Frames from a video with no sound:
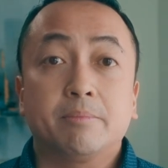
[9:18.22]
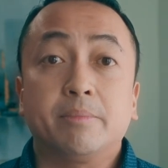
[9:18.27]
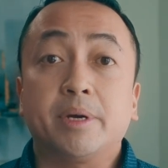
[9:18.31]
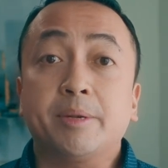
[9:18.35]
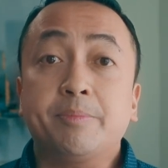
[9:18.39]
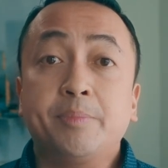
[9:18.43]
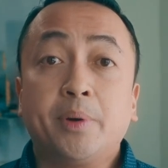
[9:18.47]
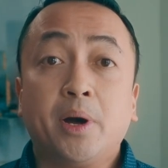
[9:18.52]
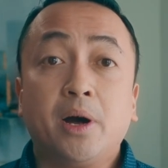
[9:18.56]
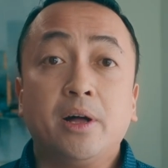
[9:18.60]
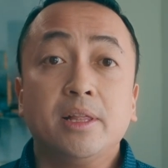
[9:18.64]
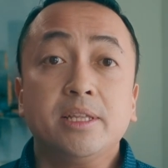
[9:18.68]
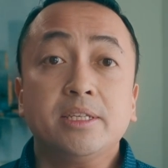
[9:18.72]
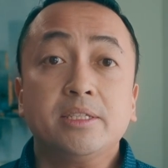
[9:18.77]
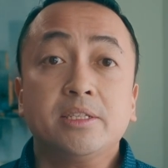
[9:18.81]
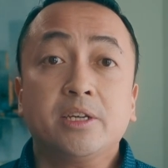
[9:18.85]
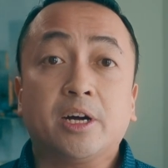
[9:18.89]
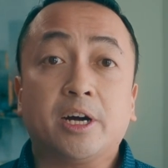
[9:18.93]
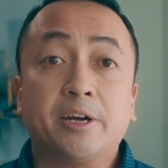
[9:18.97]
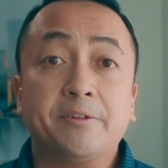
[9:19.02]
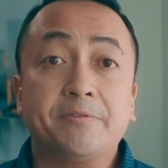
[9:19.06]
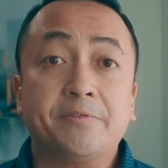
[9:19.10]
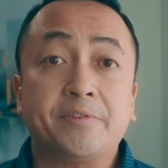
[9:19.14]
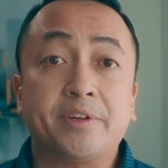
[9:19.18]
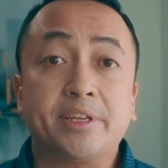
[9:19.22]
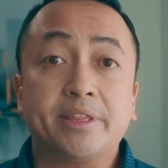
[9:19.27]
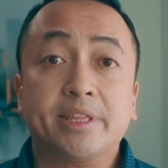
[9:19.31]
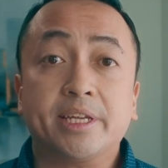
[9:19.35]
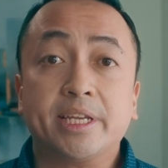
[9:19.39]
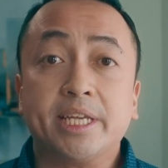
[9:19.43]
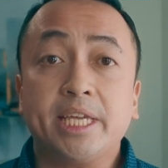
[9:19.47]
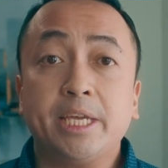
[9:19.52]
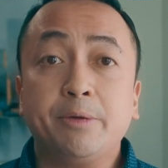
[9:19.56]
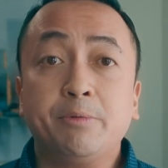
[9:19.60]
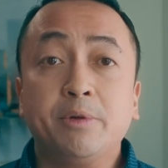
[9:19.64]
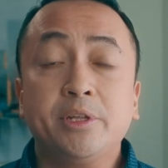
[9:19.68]
But Paul is confident
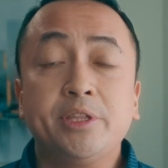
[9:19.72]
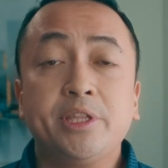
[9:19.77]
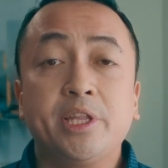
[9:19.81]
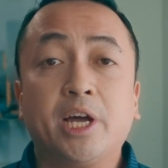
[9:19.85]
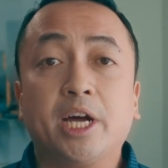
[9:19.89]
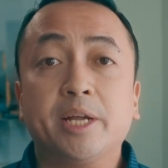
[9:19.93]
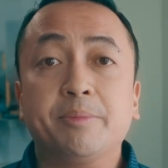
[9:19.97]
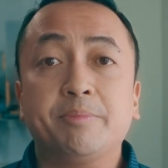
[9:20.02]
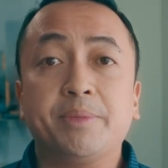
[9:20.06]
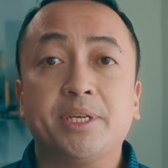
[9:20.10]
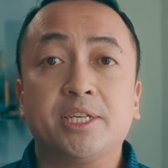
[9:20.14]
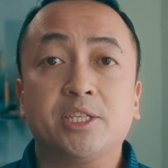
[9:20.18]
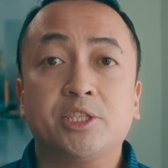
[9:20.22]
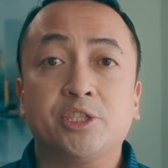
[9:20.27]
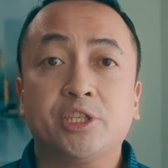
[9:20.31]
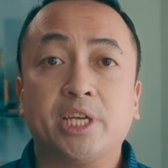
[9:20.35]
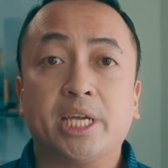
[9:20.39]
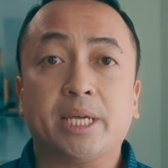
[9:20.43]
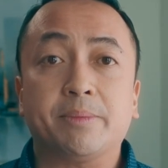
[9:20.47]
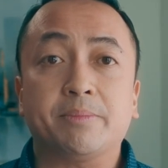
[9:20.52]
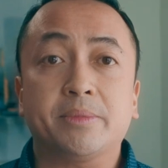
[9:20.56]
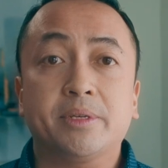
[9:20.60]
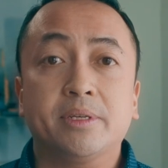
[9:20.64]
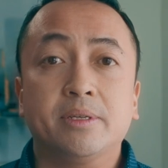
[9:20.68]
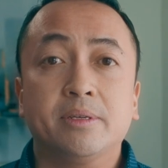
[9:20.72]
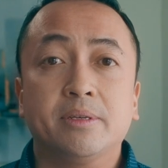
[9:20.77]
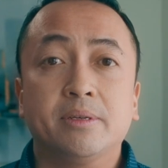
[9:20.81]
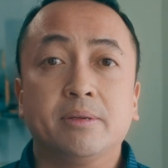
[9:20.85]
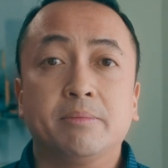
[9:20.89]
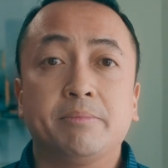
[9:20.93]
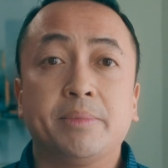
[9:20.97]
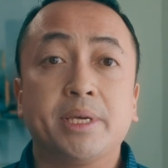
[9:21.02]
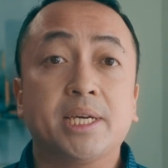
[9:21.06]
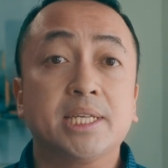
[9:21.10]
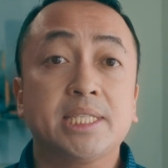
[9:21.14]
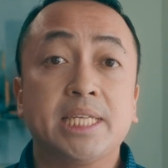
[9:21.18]
that he will not be ashamed,
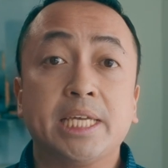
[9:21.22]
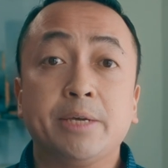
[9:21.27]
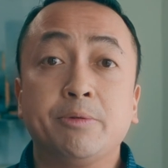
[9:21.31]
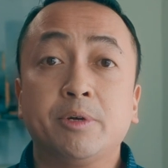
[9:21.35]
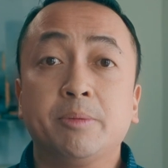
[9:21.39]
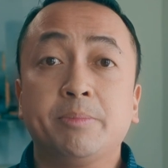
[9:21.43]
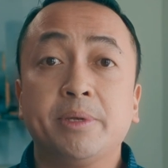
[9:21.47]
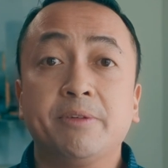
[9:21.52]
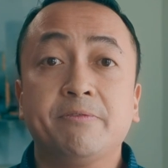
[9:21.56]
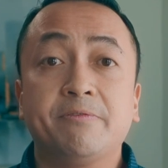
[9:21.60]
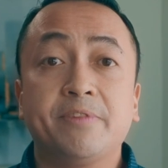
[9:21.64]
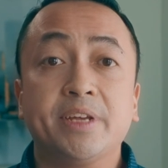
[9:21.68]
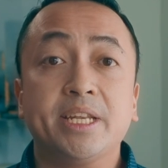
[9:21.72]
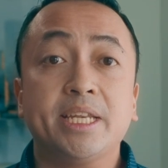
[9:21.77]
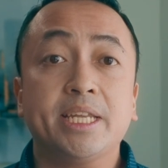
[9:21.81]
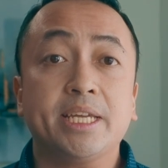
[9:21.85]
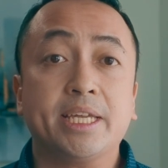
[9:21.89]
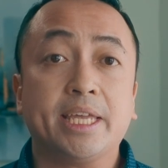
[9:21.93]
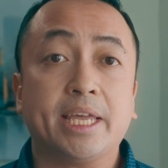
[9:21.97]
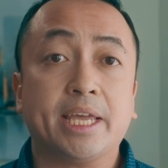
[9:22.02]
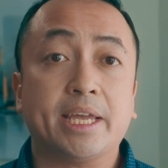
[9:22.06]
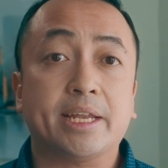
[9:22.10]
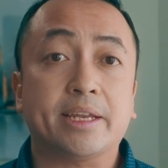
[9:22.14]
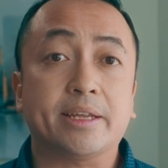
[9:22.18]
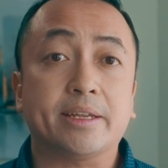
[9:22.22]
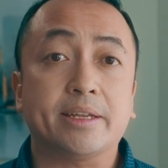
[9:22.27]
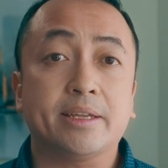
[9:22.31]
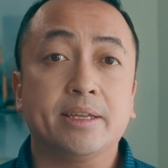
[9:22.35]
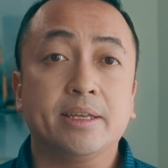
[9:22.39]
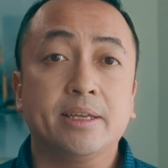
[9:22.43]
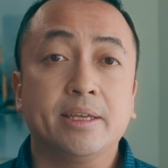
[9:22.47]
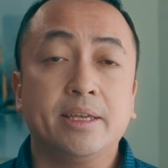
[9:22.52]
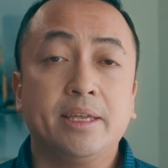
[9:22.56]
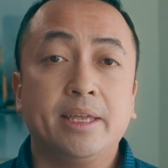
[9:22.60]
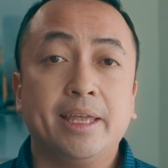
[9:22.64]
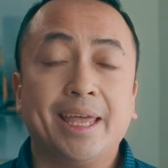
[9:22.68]
because he will be vindicated,
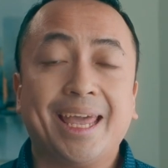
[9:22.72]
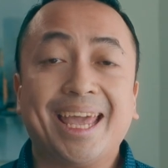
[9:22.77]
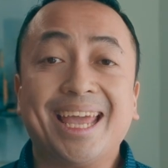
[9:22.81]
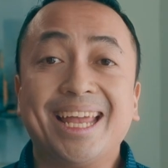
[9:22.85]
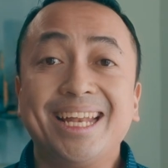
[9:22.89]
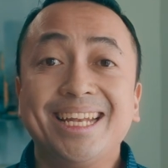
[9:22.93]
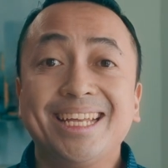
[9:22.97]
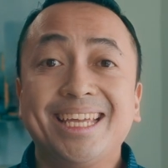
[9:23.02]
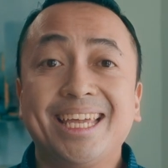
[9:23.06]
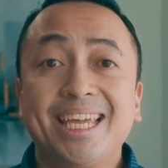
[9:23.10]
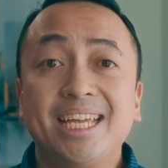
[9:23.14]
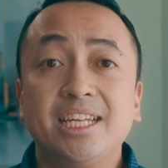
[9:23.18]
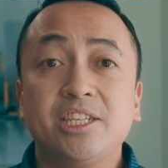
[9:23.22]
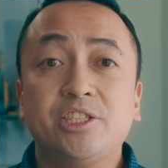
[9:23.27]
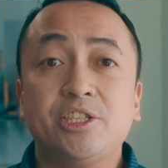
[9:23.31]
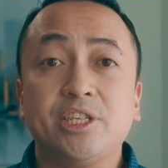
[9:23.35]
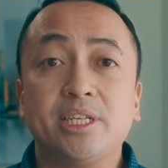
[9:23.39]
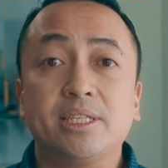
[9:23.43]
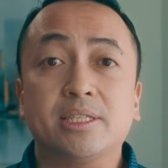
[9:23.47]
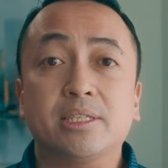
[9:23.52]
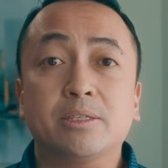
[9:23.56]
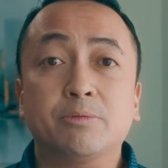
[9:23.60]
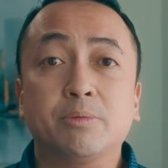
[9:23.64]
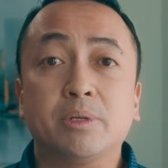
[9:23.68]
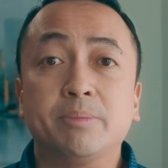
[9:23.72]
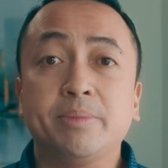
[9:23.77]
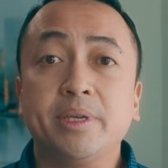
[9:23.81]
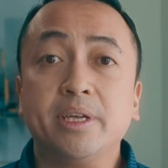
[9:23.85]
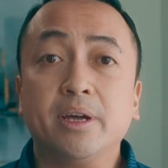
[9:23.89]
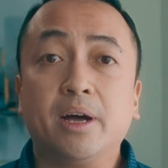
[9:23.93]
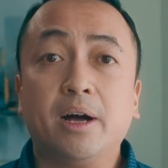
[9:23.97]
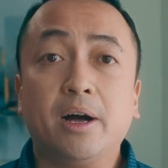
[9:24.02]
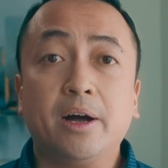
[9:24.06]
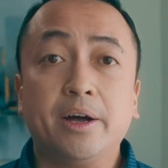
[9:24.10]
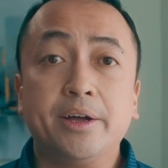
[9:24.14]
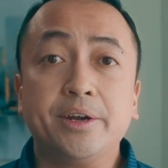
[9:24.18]
and King Jesus will be
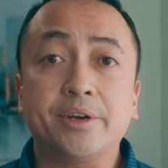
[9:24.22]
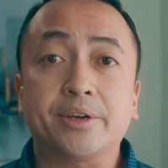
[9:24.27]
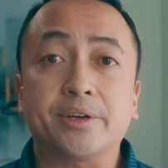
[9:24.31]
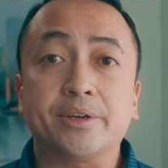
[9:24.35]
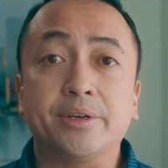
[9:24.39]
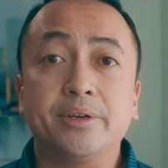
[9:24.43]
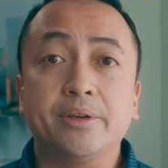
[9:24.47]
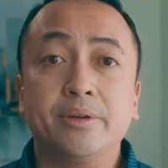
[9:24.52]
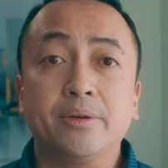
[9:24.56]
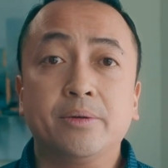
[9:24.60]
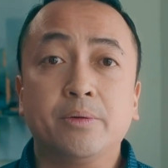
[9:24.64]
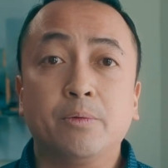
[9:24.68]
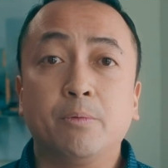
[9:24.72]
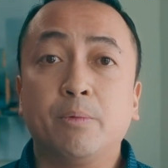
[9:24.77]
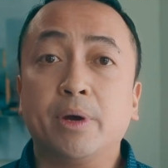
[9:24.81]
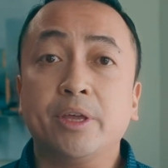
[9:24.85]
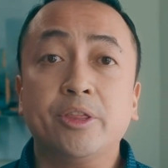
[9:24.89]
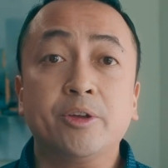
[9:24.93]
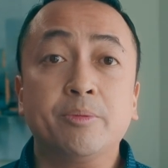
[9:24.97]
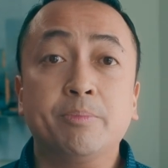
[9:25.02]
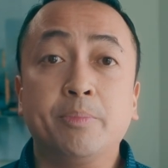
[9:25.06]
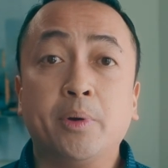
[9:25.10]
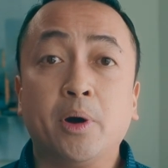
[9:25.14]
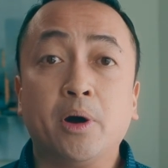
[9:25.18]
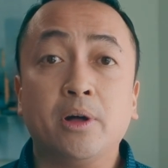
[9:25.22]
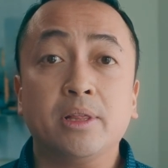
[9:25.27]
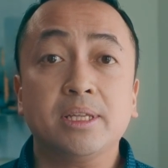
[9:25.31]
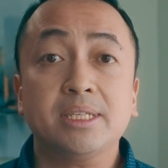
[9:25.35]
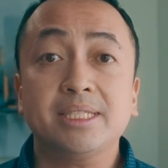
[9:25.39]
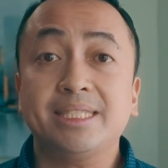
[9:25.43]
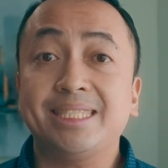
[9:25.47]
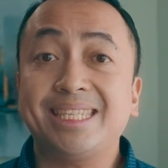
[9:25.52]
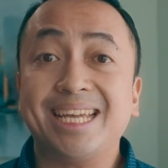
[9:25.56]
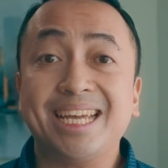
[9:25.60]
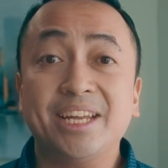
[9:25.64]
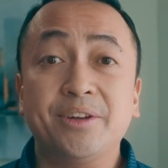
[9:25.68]
honored whether Paul
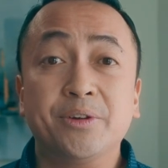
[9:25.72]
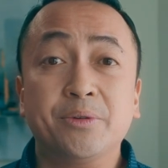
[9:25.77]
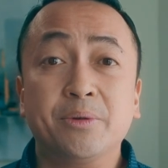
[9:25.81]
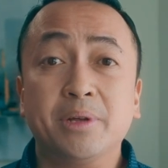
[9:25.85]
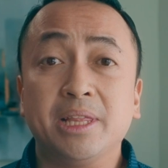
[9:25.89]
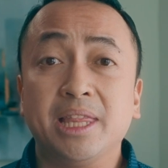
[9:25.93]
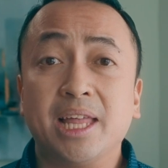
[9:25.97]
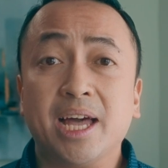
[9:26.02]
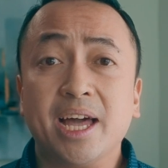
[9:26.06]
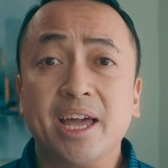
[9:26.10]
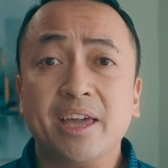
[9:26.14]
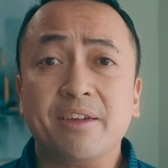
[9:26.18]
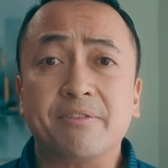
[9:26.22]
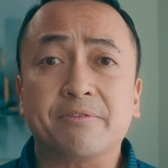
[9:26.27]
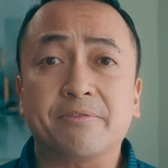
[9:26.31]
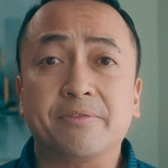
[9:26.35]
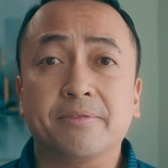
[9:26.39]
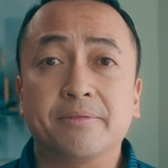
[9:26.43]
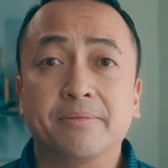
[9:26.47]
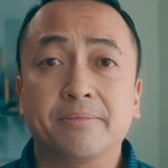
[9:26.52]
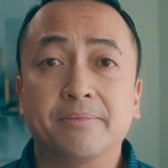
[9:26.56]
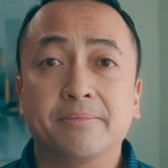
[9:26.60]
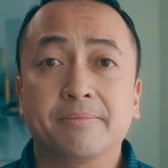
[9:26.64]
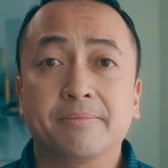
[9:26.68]
is dead or alive.